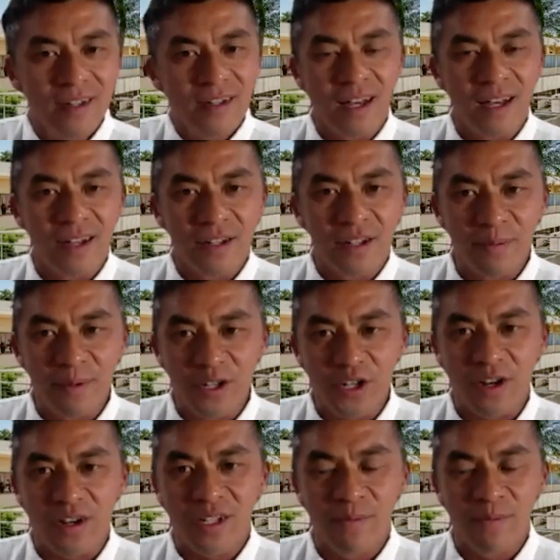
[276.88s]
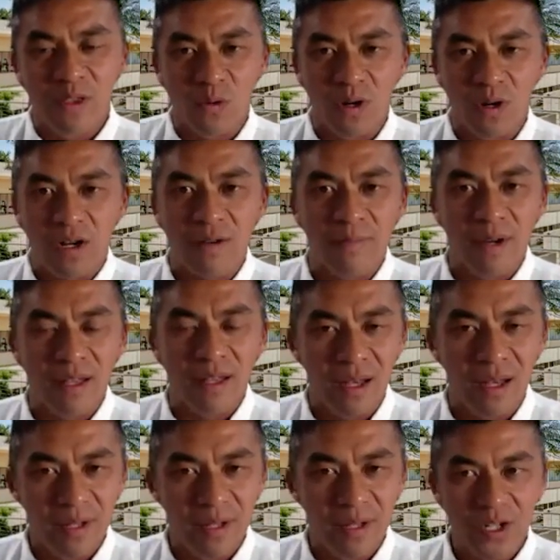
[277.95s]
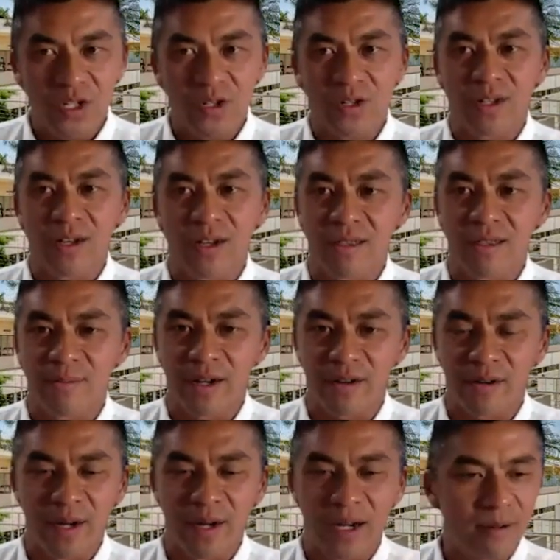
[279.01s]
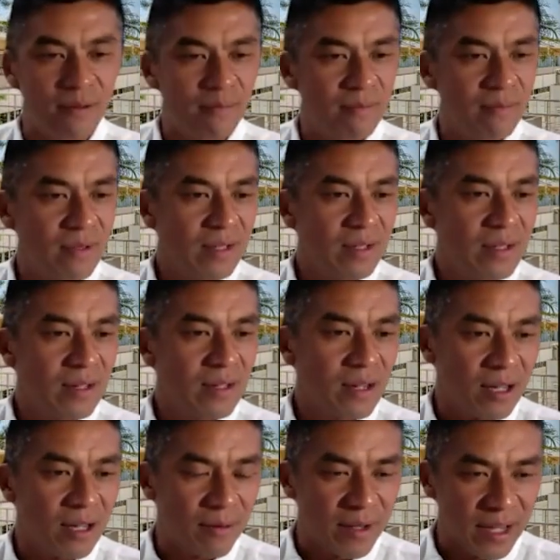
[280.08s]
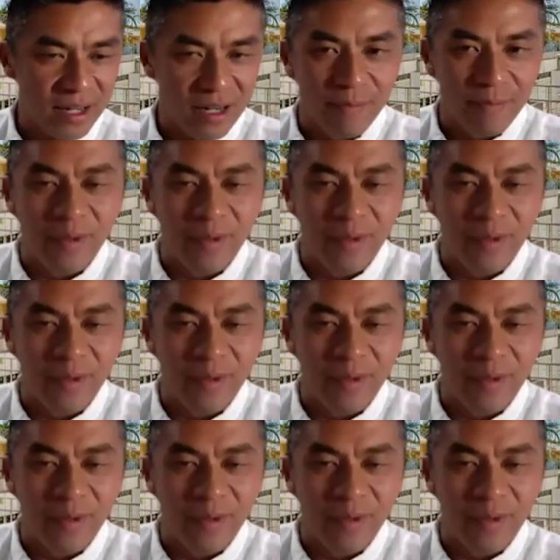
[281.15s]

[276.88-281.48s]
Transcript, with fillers: uh, to be sharing some of the work my lab has been doing on the microbiome. Uh, again, I'm